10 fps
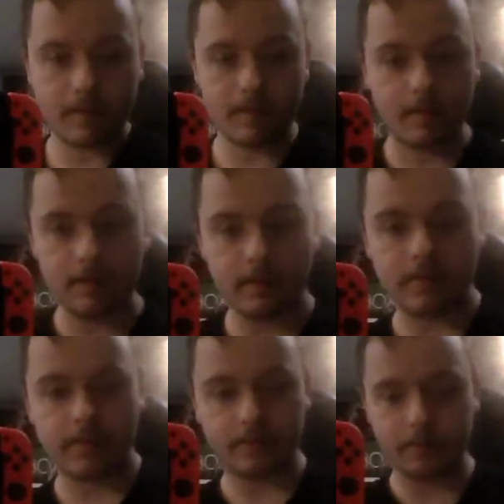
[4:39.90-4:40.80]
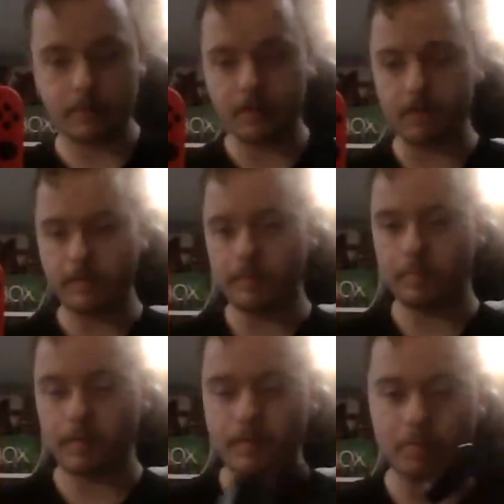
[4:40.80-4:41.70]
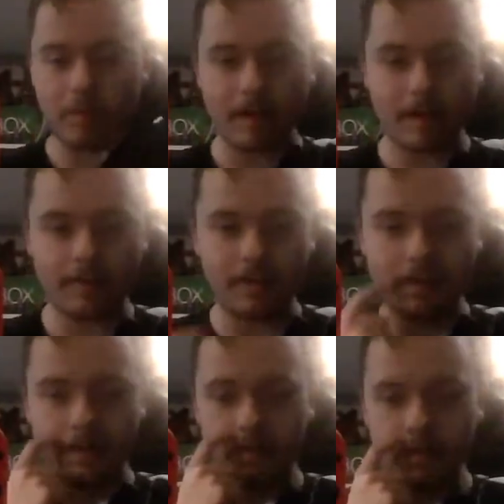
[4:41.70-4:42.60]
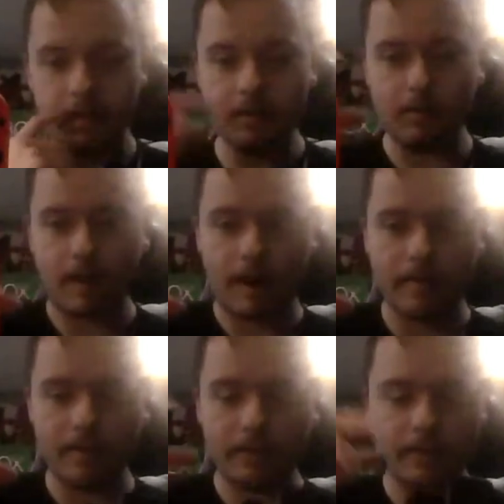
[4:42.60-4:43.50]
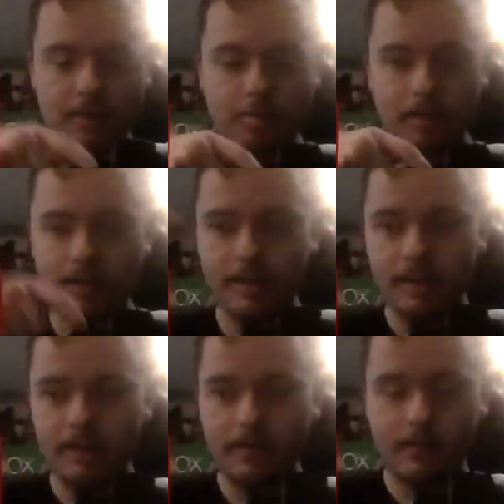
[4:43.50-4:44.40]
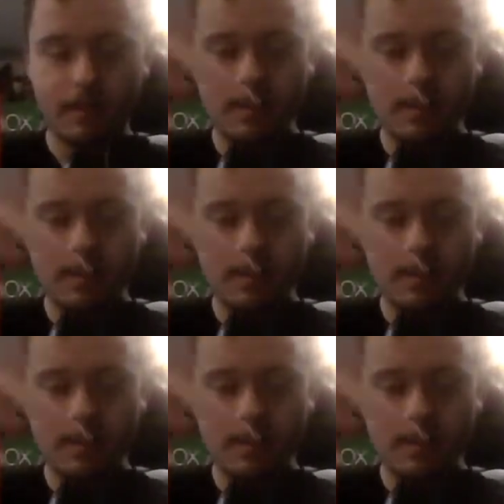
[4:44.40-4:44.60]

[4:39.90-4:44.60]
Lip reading: There, that's like the front of it. But if you're playing off the TV, you obviously have to put these